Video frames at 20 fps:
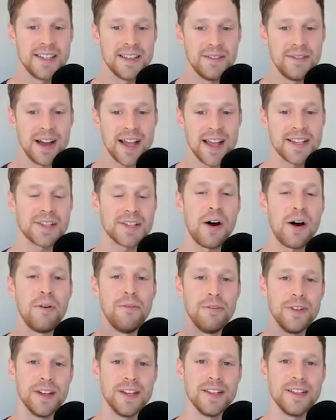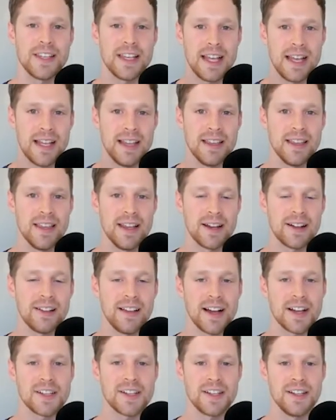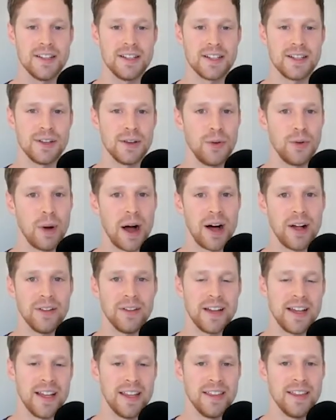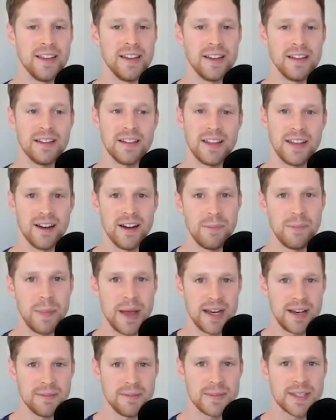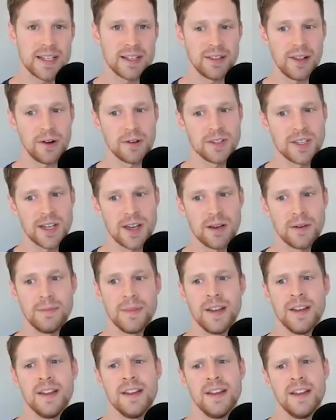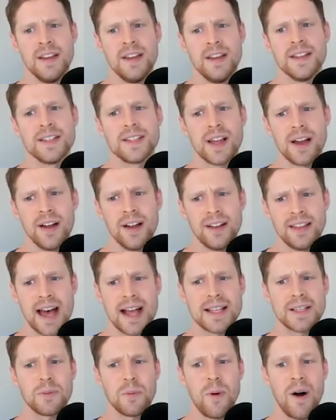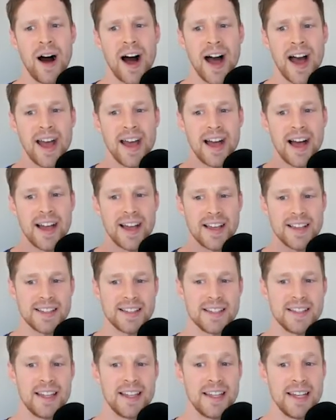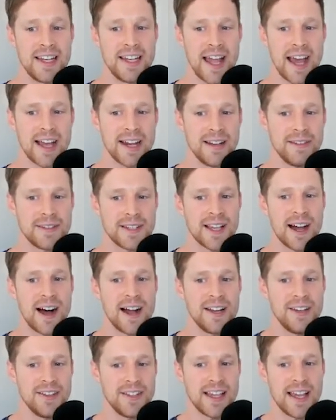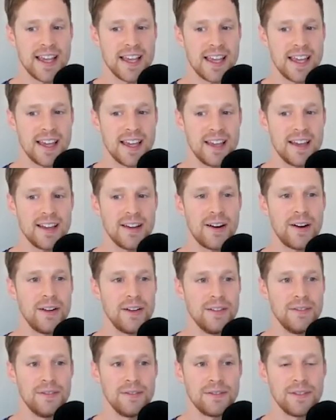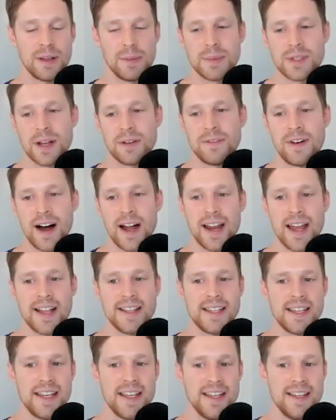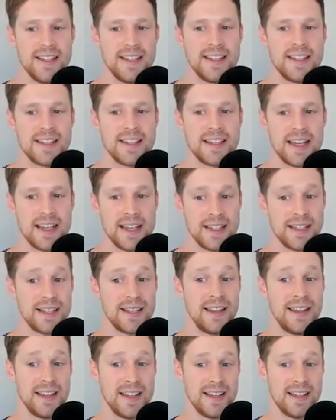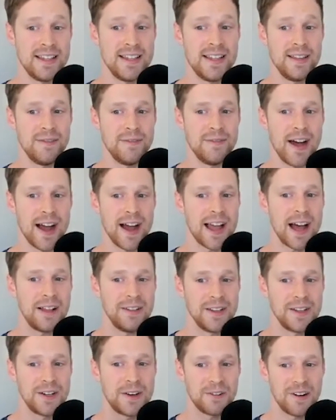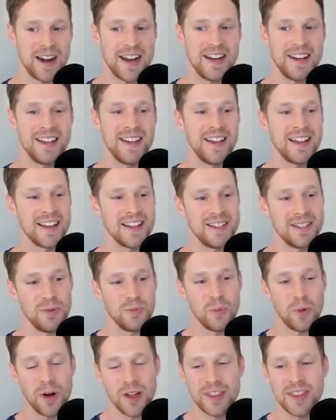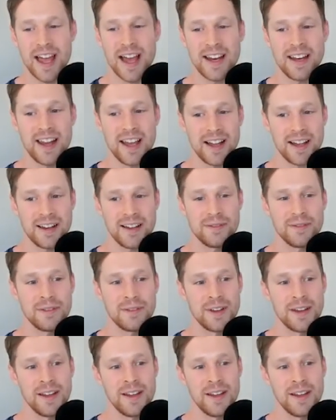of, I guess, confidence in the collection to do well in the medium to long term. So that's why, I guess, the negative sign you see here on Flips.Finance is in fact colored green, because you want that negative